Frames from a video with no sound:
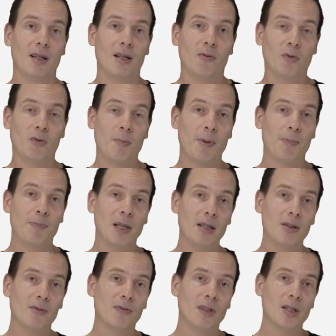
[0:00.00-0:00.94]
We
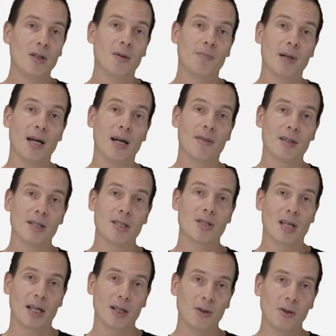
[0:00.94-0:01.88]
prepared a video about this
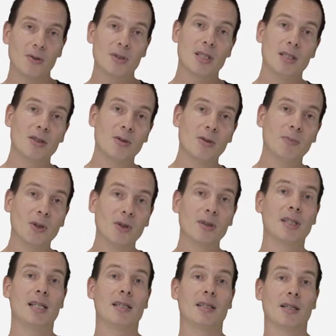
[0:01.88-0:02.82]
that goes into more
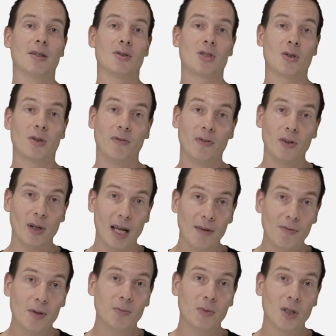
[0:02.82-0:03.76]
detail, so if you
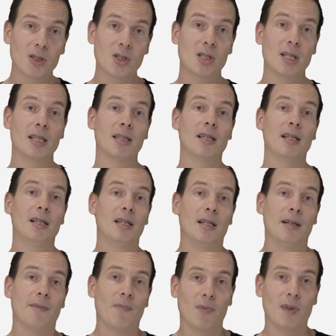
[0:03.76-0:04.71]
haven't watched it,
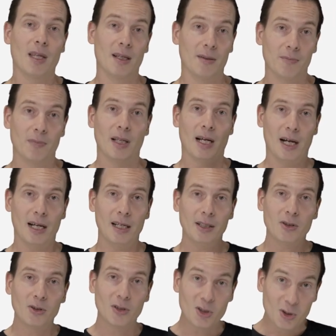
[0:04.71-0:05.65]
then I
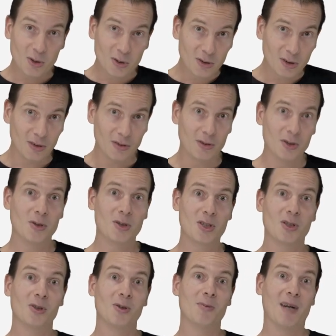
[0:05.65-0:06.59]
encourage you to do
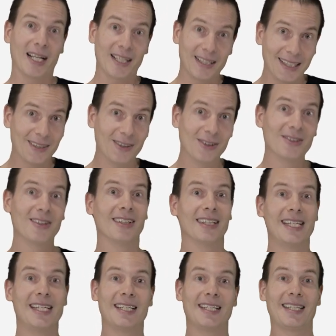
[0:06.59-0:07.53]
so by clicking on the
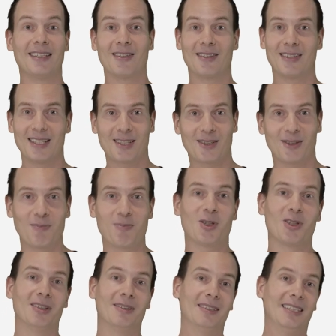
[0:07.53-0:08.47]
link in the
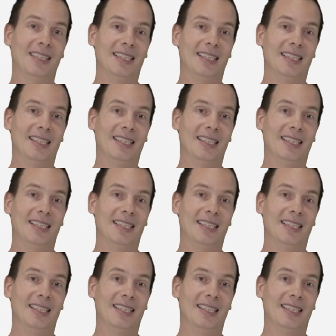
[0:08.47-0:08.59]
description.